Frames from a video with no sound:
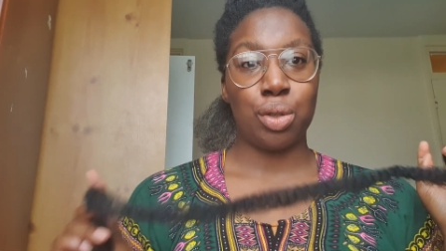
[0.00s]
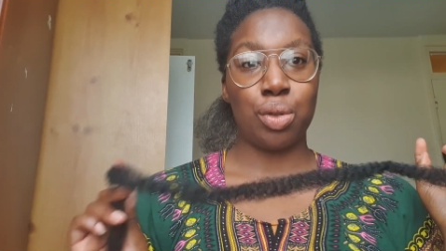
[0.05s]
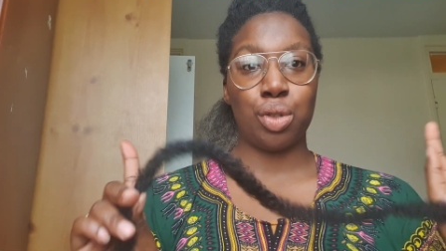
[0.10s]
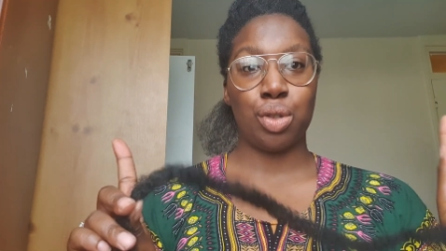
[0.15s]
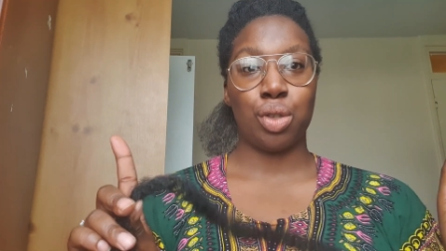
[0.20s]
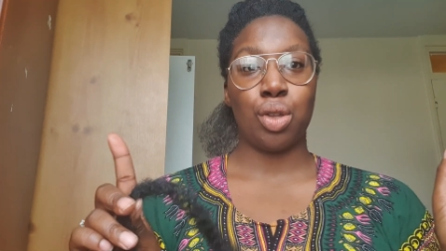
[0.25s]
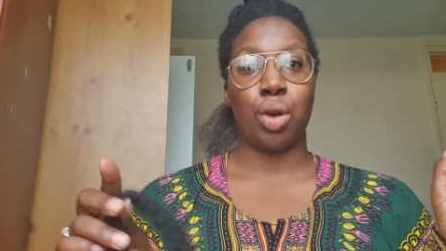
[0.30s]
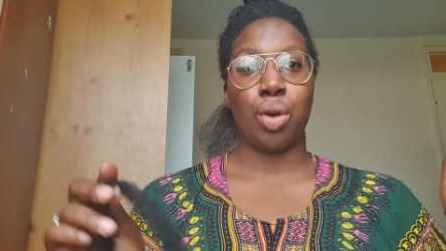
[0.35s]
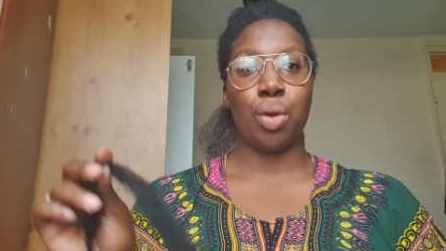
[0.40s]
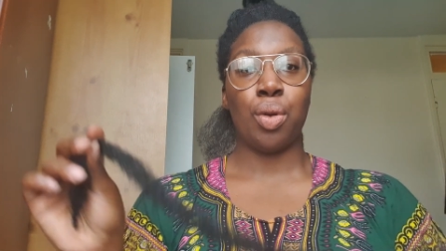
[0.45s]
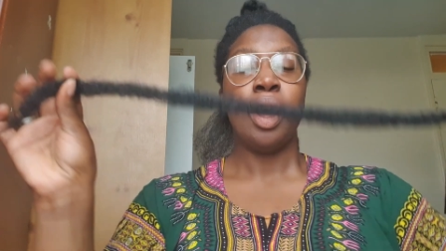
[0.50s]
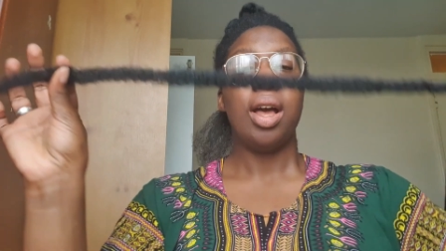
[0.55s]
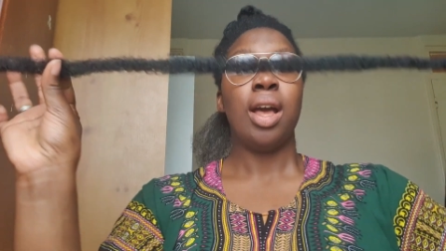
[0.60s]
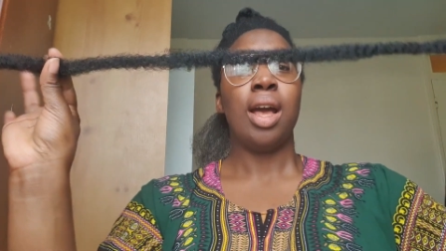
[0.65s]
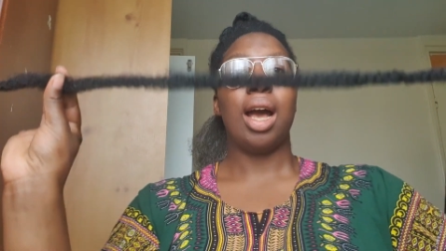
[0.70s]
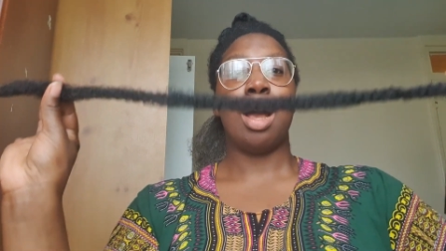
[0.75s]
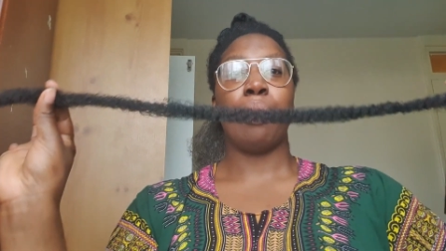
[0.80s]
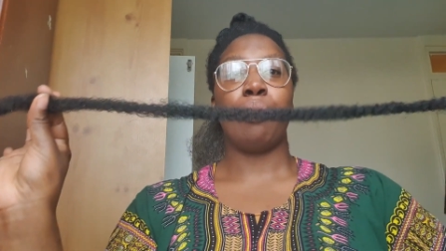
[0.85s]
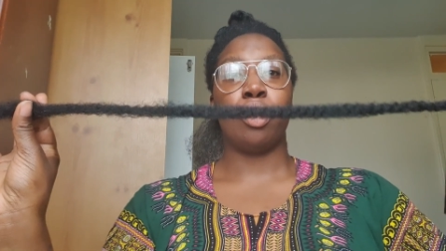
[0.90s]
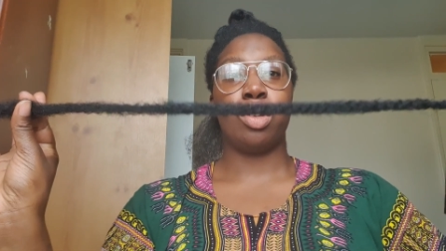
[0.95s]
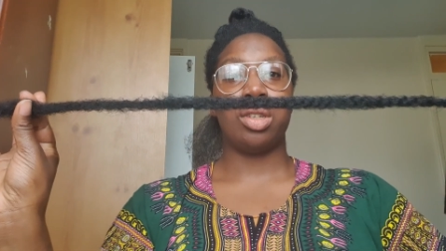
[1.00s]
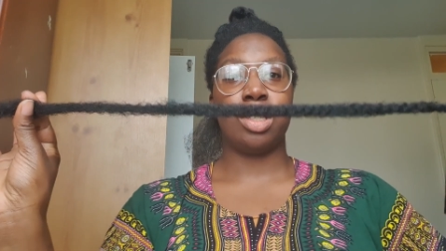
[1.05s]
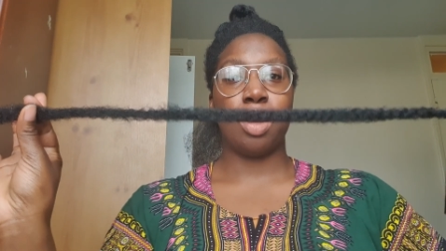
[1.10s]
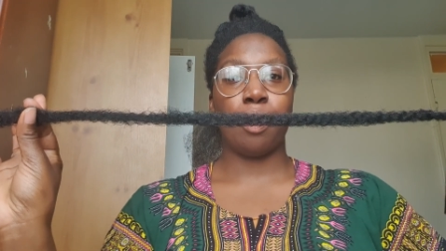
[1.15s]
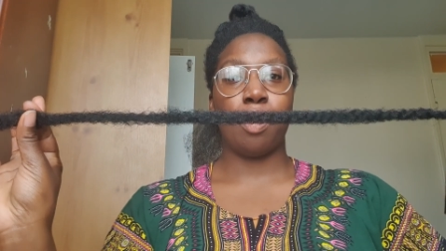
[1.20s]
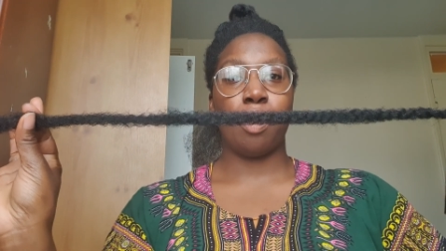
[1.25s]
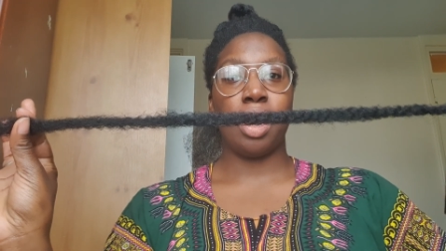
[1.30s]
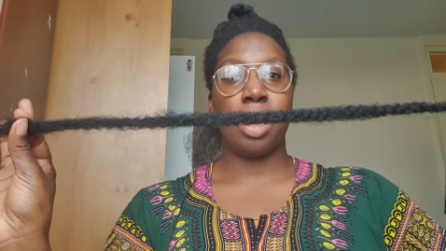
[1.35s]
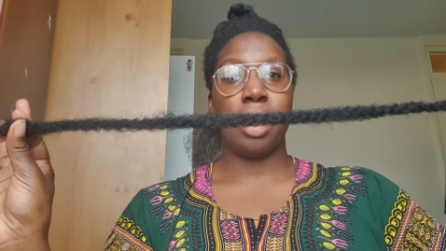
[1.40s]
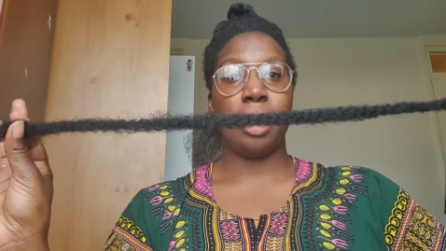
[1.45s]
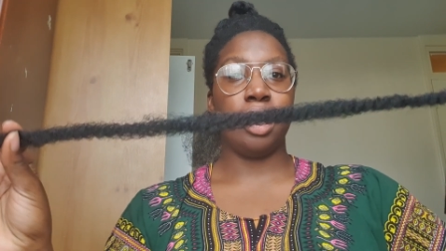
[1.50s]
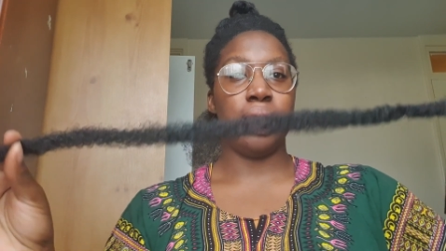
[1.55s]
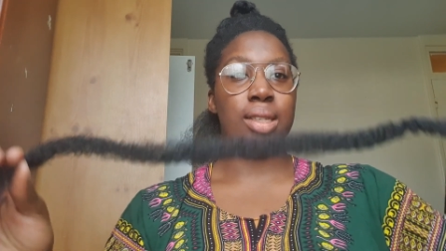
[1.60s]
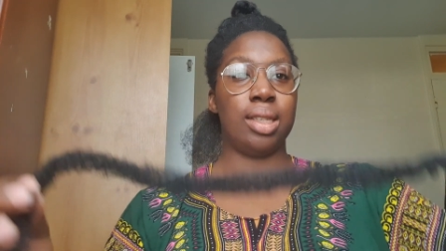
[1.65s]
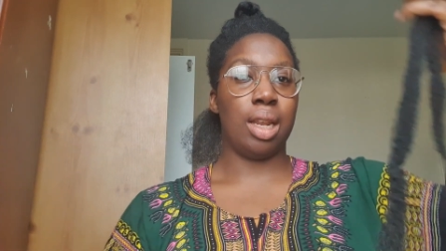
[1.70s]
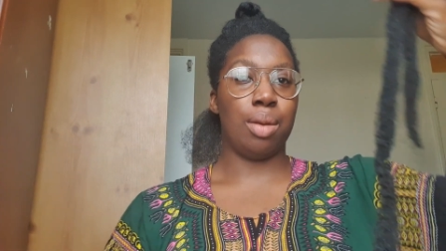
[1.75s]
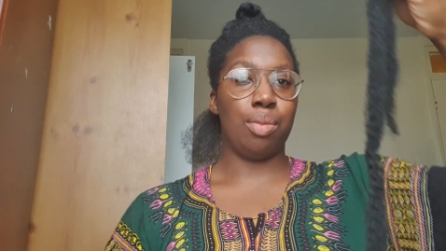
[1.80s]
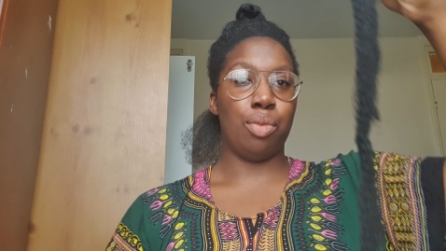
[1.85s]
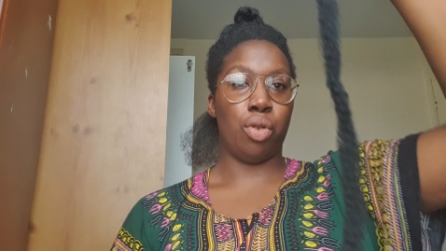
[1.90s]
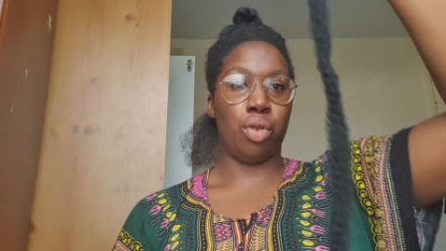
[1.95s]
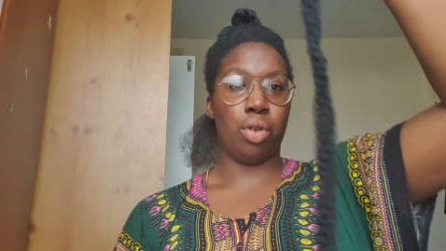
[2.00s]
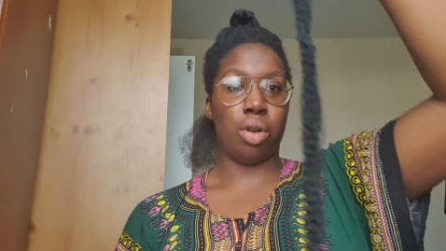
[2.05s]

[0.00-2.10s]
So I'm not separating these anymore.